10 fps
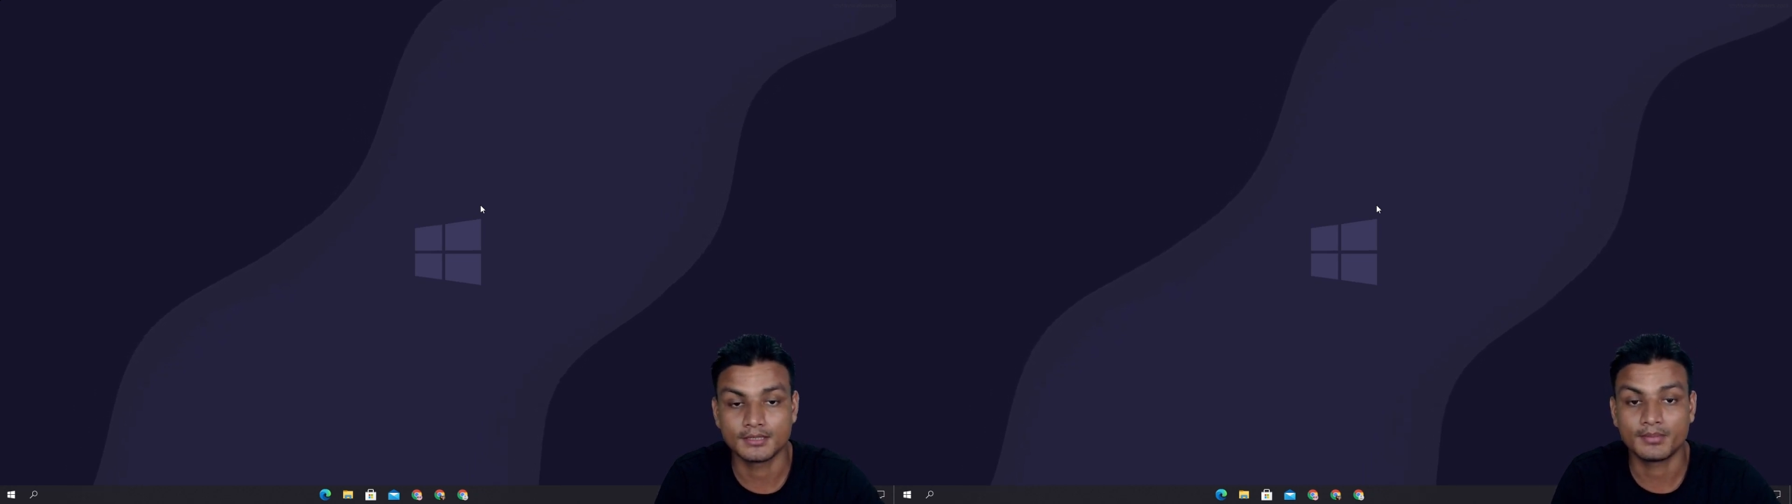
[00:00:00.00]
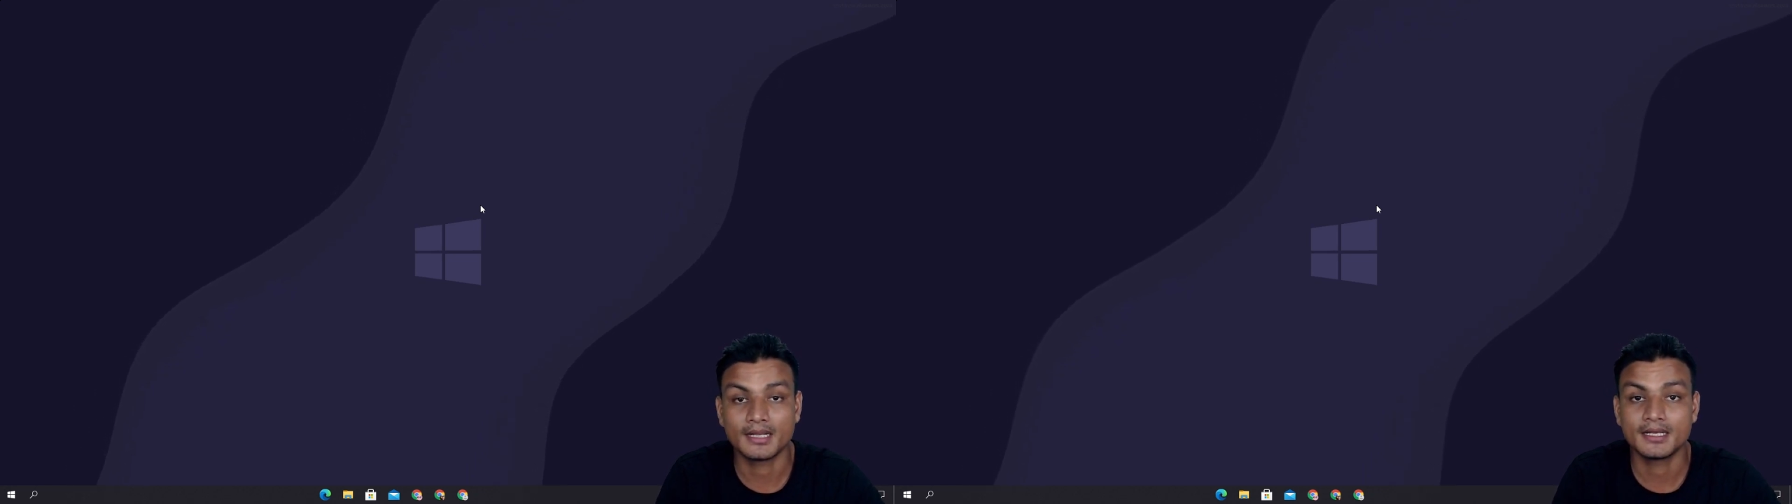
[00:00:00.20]

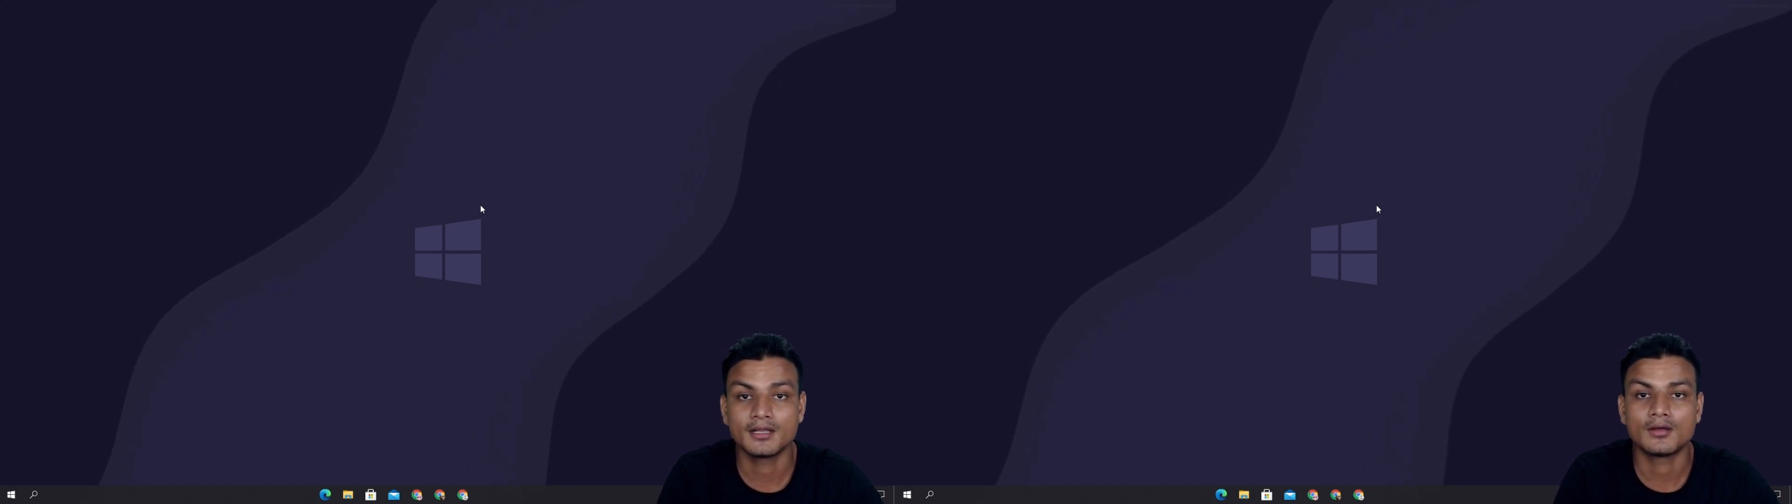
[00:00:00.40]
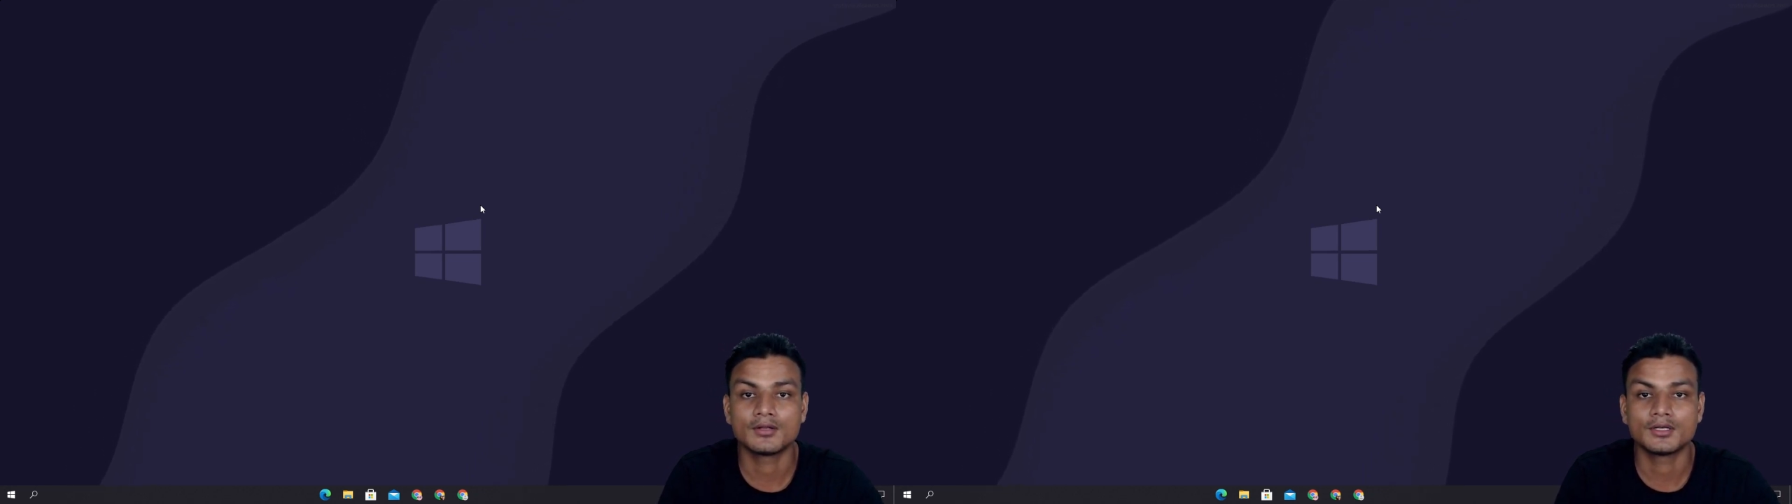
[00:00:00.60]

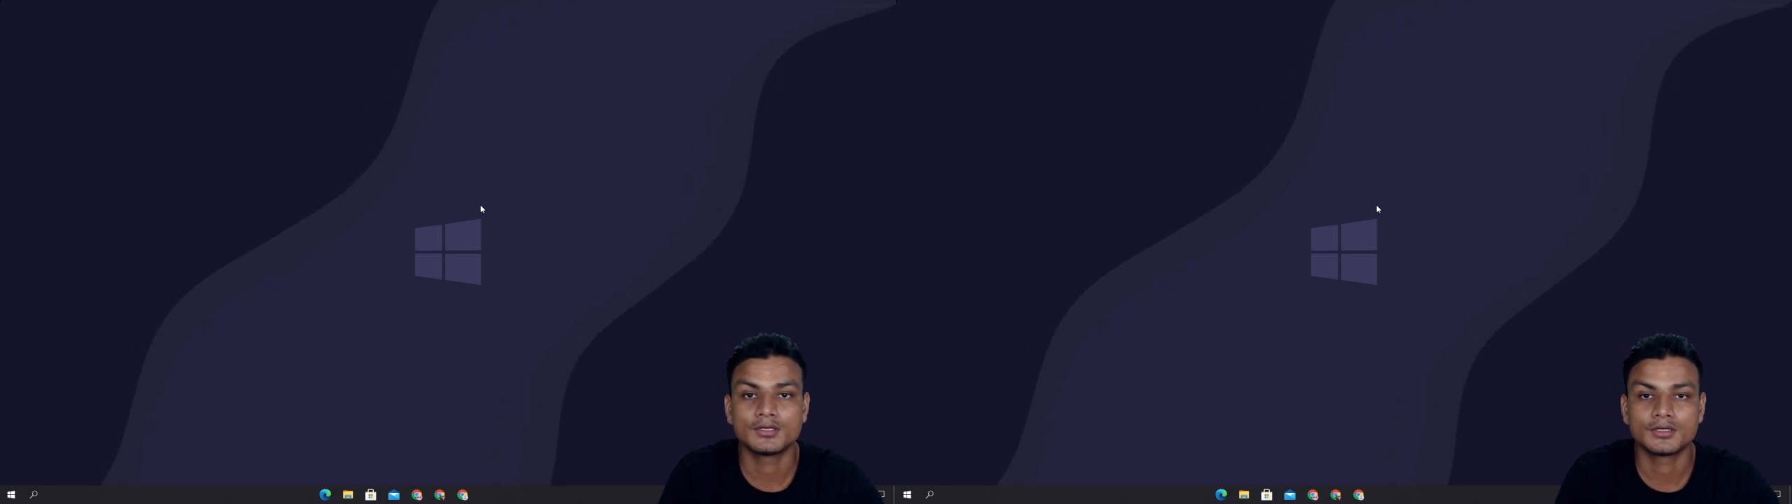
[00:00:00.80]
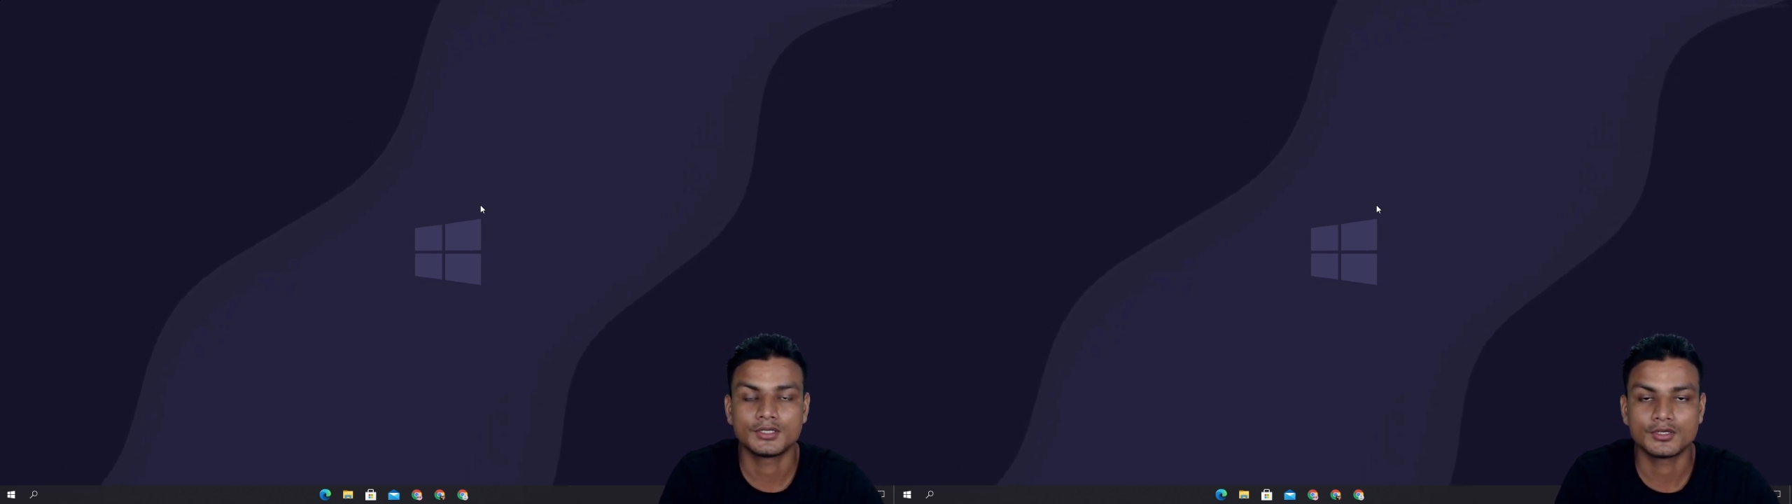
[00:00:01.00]
Depending
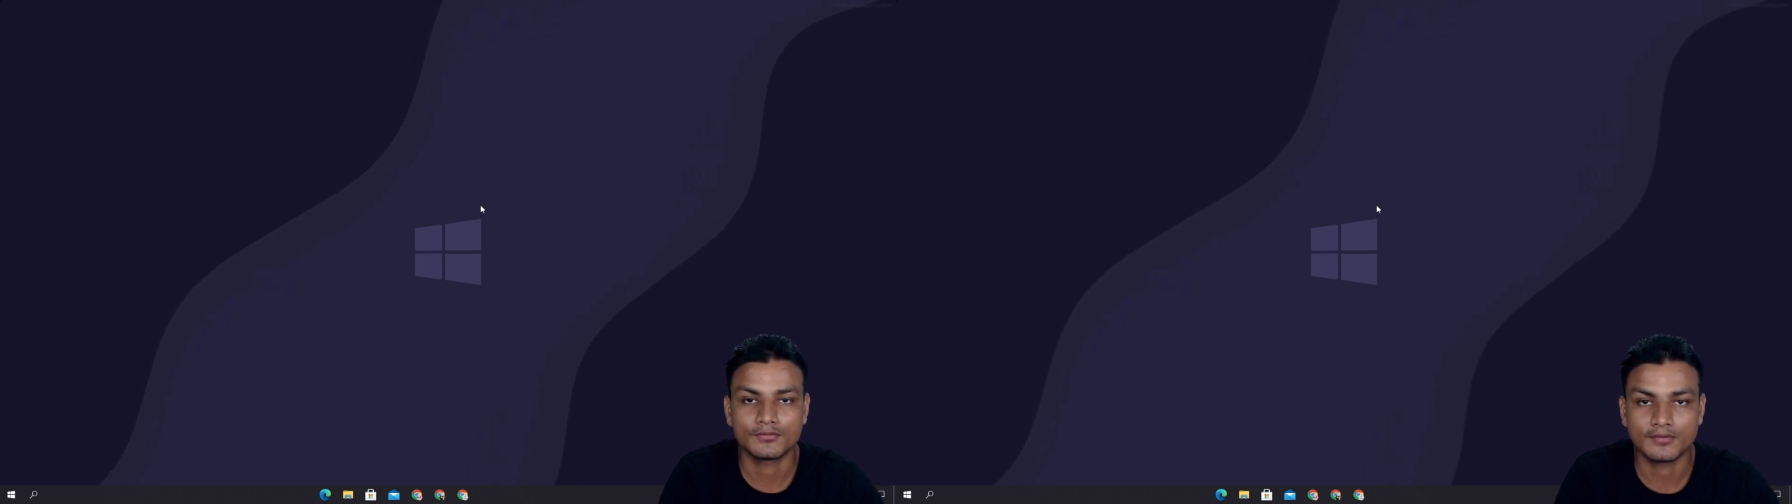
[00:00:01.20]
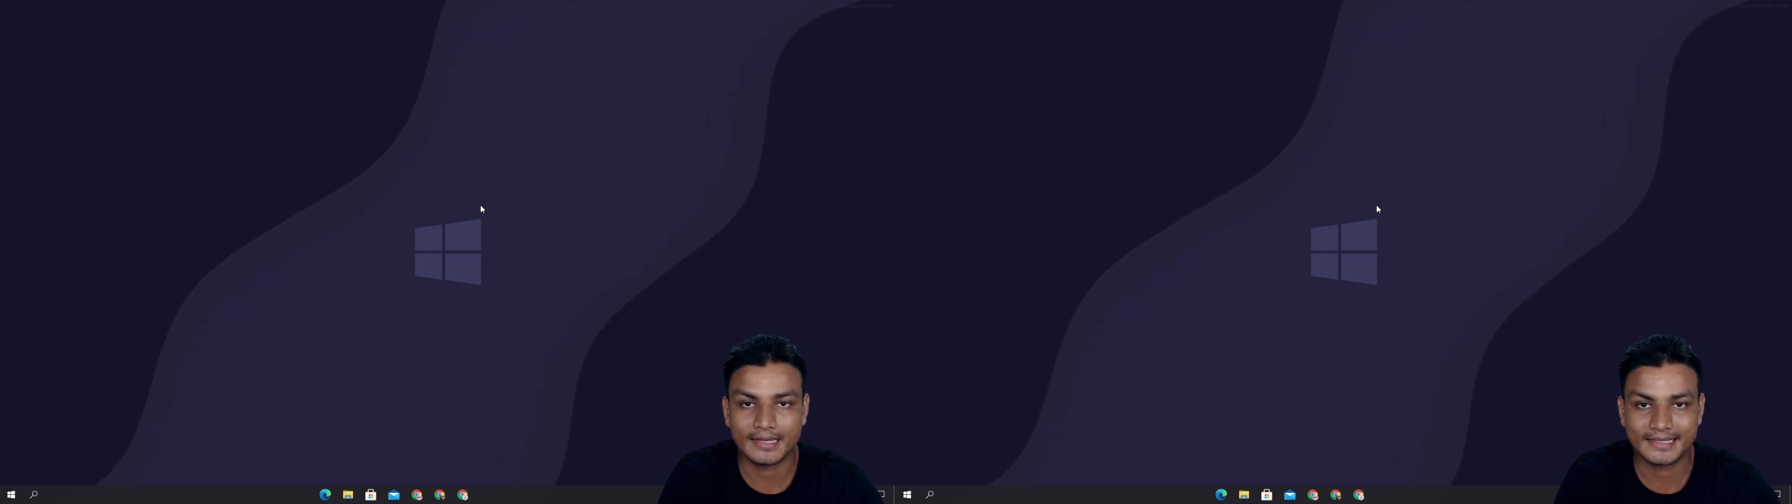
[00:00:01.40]
on
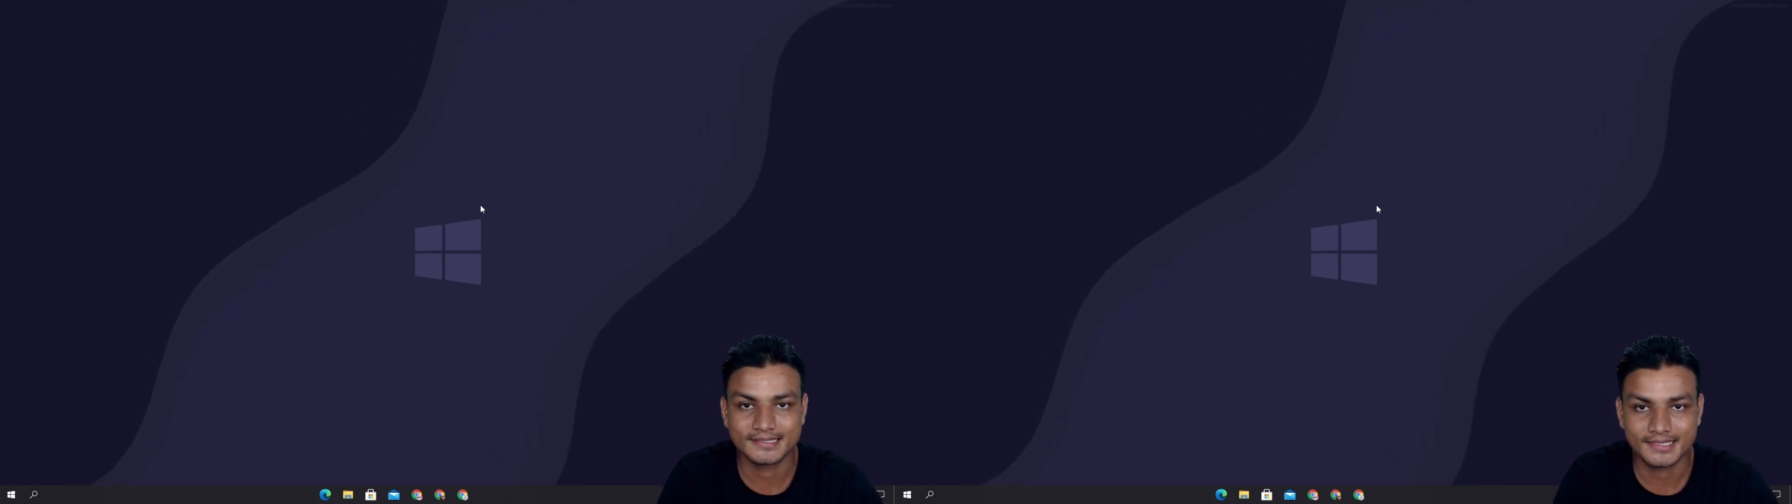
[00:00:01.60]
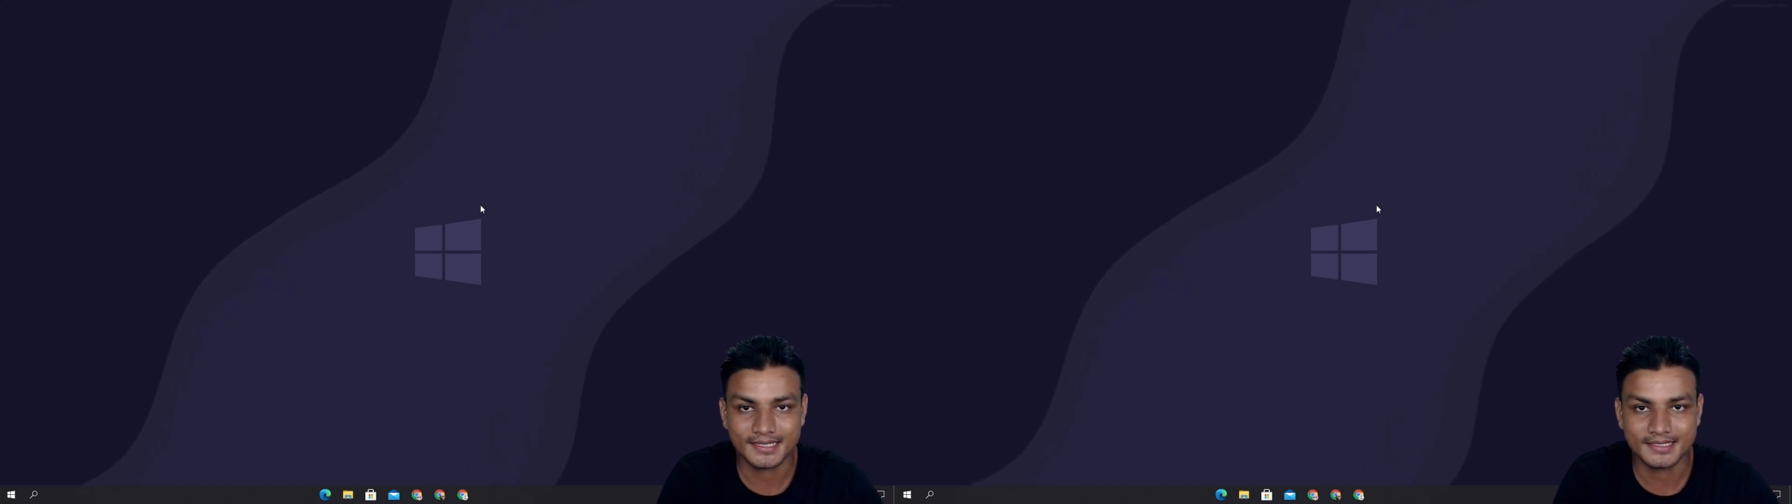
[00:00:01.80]
your file
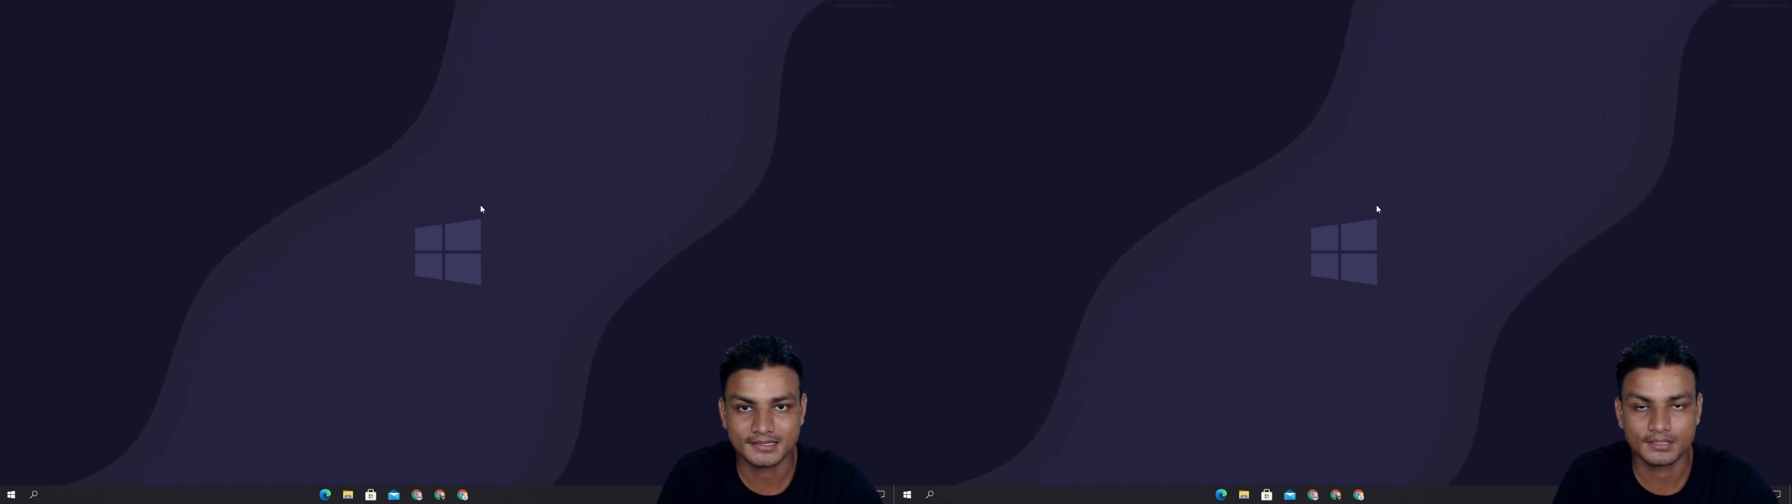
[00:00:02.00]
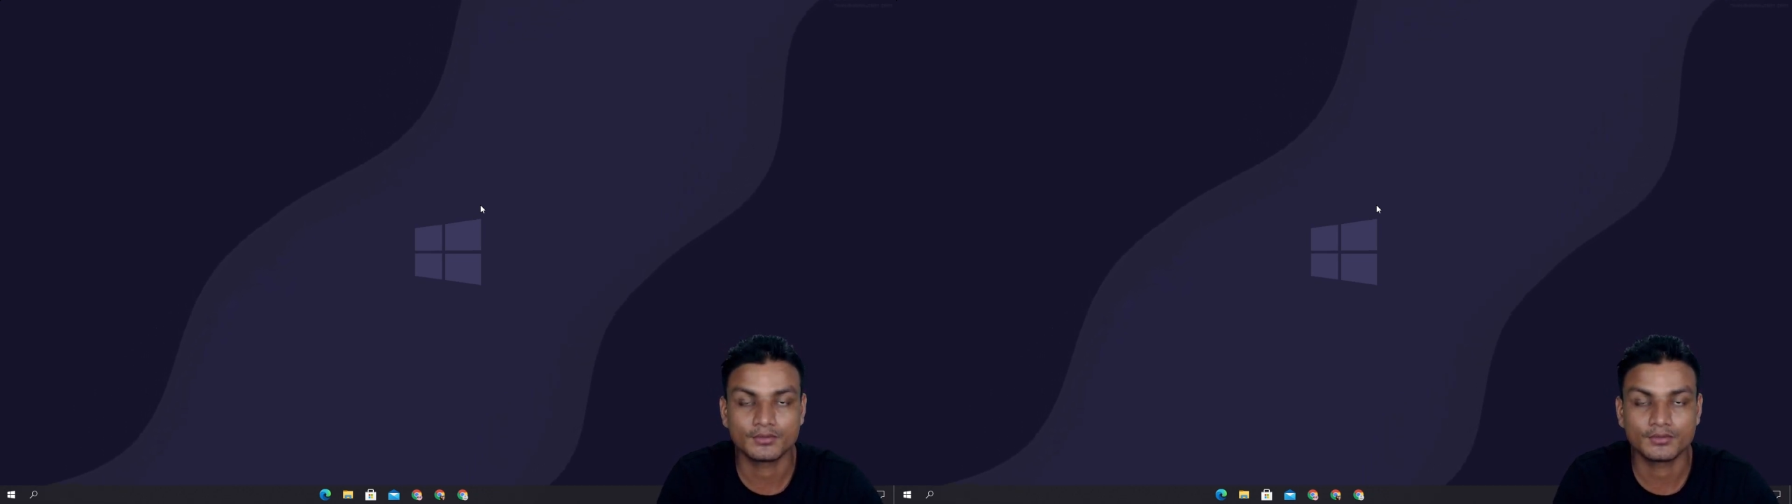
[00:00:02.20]
size,